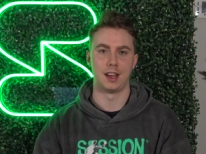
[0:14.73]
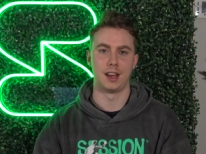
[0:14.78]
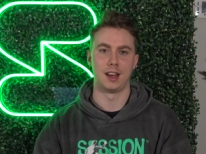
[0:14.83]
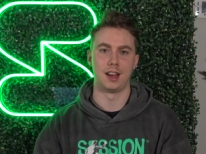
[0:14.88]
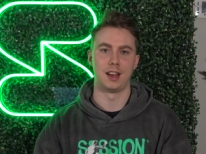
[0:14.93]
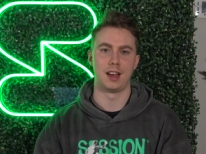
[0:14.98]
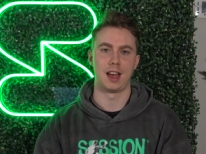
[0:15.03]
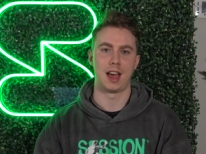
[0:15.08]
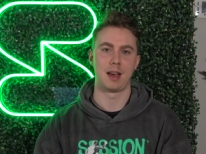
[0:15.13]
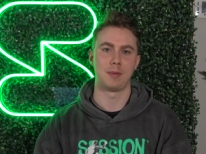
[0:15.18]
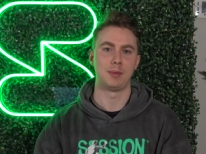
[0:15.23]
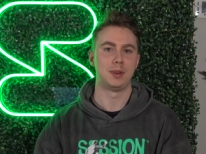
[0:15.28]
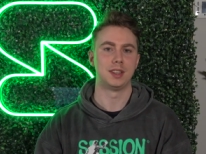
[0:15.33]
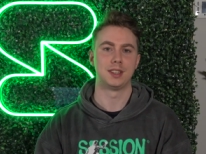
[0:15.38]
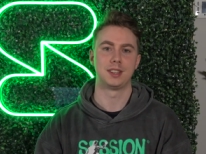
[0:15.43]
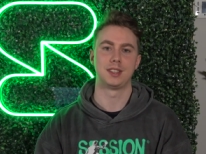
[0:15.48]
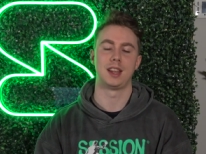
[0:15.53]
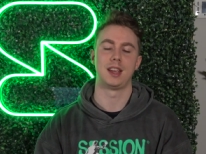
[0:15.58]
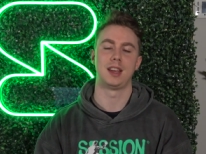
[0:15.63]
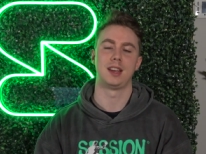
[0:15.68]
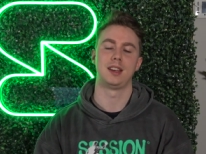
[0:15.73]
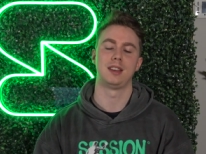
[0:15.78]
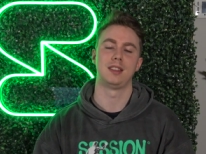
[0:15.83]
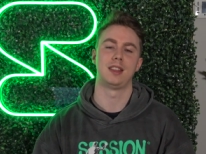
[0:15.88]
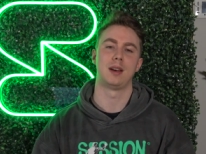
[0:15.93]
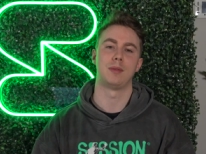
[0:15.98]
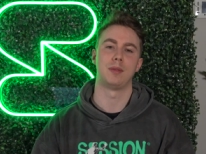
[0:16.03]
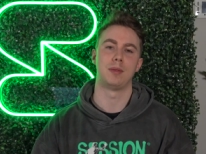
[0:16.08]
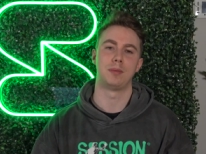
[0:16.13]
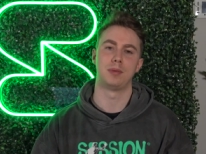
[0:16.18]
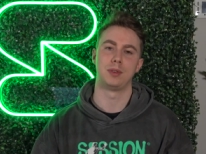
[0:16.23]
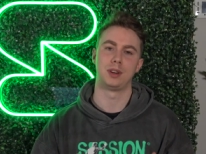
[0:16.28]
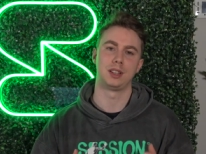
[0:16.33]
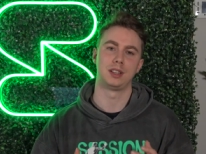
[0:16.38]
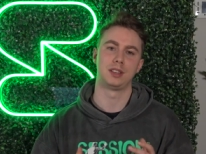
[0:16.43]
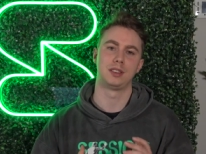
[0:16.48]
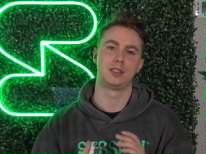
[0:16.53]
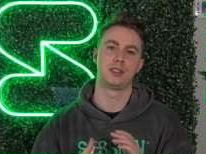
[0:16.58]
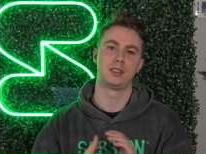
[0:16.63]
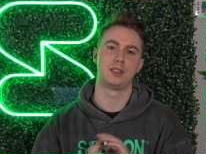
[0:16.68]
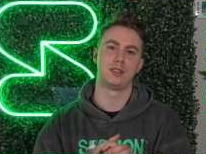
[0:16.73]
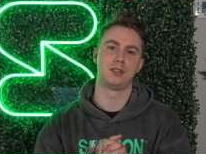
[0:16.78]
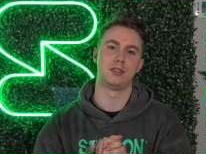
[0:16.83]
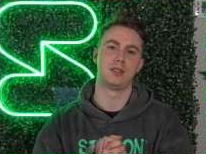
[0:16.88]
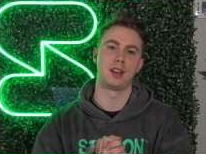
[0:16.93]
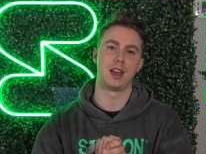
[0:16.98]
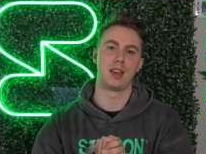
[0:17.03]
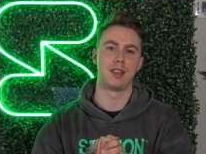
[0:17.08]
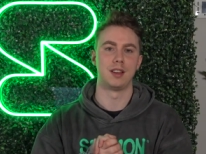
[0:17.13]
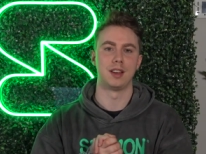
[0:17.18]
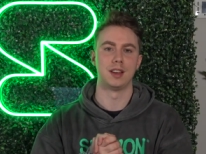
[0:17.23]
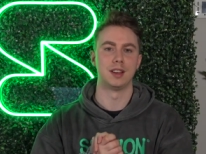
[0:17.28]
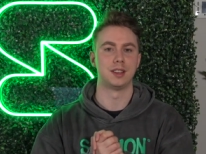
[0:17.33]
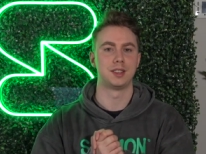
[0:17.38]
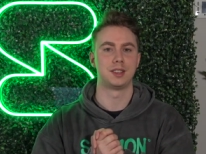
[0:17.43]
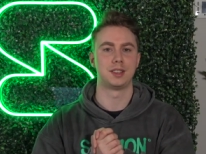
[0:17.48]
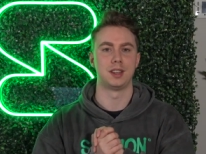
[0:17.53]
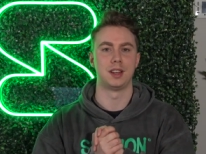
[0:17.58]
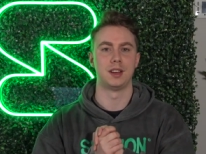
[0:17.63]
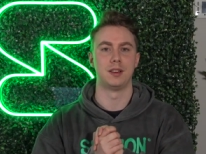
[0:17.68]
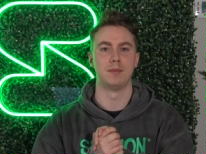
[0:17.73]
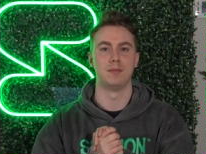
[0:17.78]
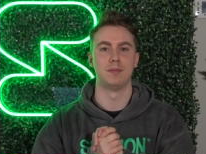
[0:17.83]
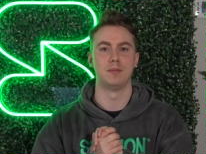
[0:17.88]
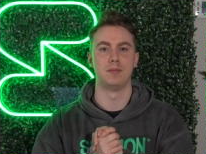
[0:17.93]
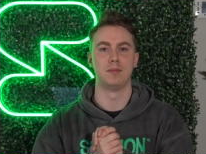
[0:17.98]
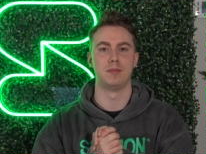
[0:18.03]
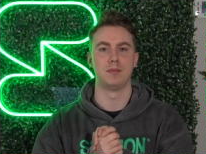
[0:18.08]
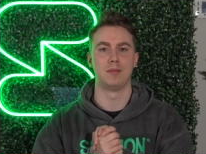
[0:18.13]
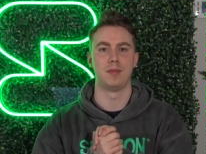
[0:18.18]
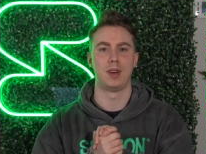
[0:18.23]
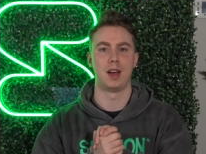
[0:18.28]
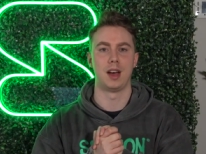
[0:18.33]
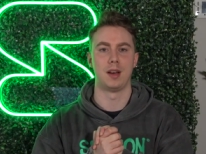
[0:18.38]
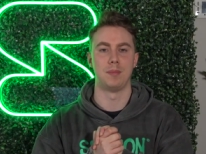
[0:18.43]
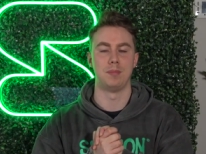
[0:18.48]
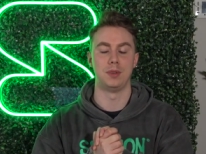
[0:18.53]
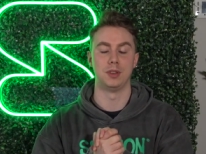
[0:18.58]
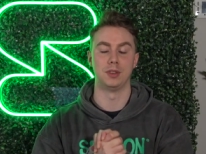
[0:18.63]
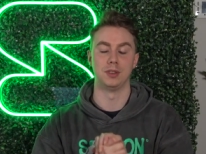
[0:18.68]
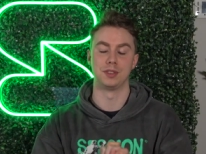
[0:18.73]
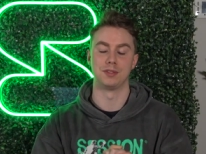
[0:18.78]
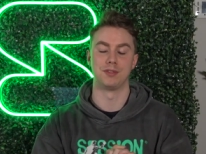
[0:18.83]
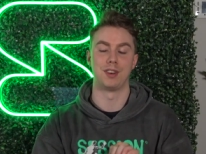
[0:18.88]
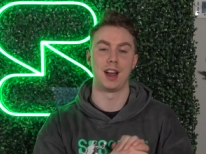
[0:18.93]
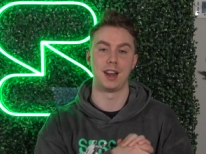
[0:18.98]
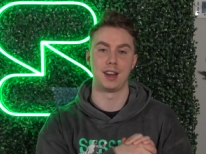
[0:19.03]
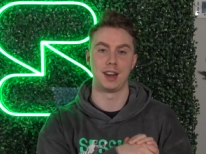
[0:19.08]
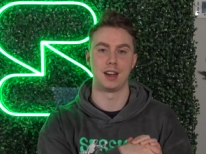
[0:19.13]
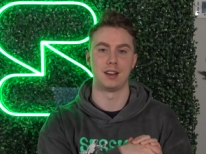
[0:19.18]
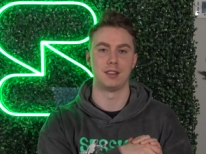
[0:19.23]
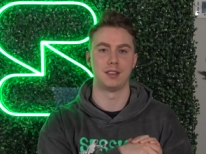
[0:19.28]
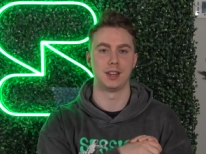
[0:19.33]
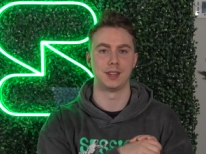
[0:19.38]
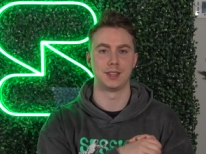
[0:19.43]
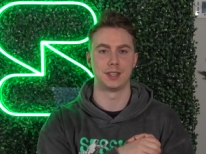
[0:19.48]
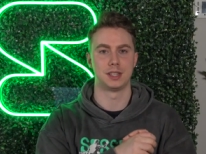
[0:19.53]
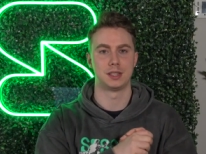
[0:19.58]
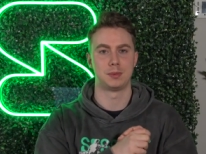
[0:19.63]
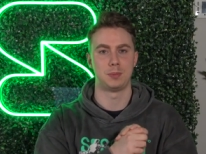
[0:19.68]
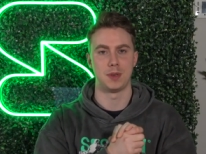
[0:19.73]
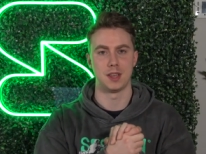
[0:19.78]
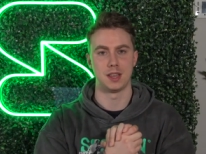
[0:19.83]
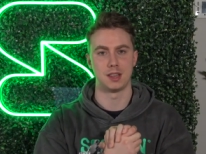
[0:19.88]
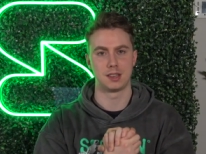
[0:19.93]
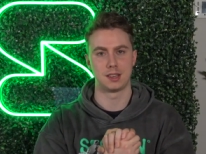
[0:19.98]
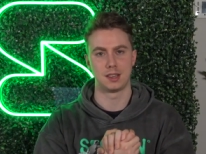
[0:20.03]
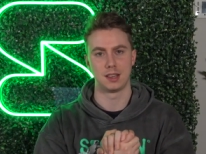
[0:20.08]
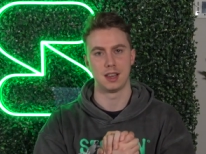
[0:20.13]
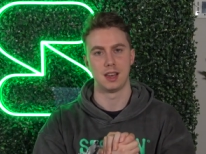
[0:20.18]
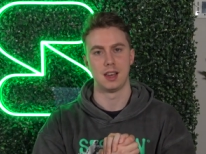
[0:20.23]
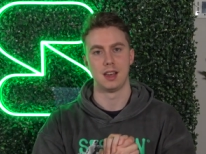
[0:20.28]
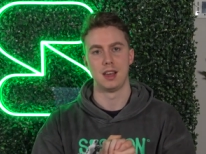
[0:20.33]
Uh, happy to say that we're putting together some uh, builds right now as I speak